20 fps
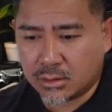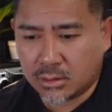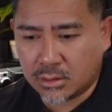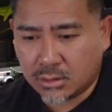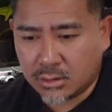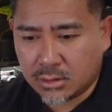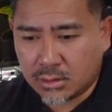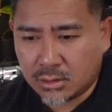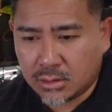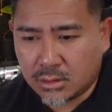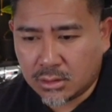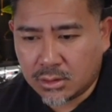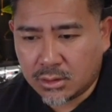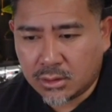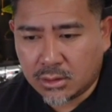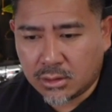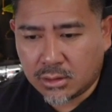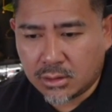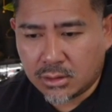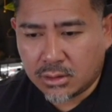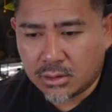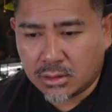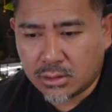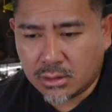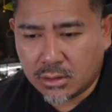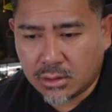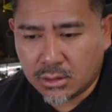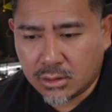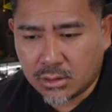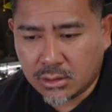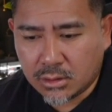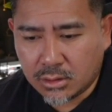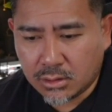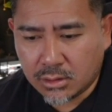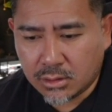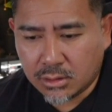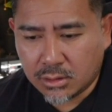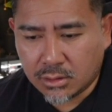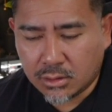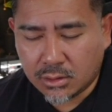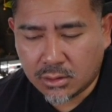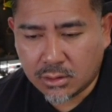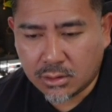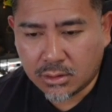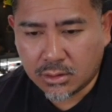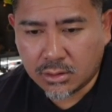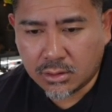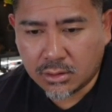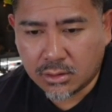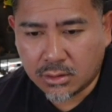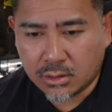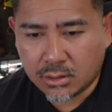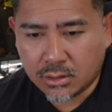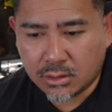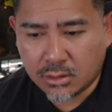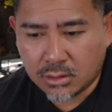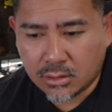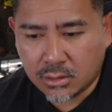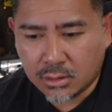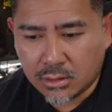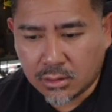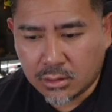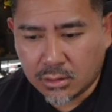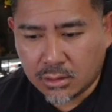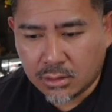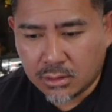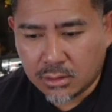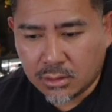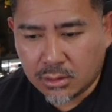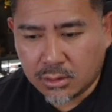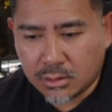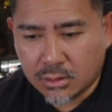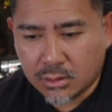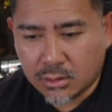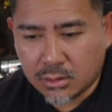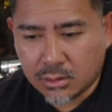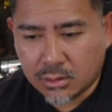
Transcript: This person isn't speaking.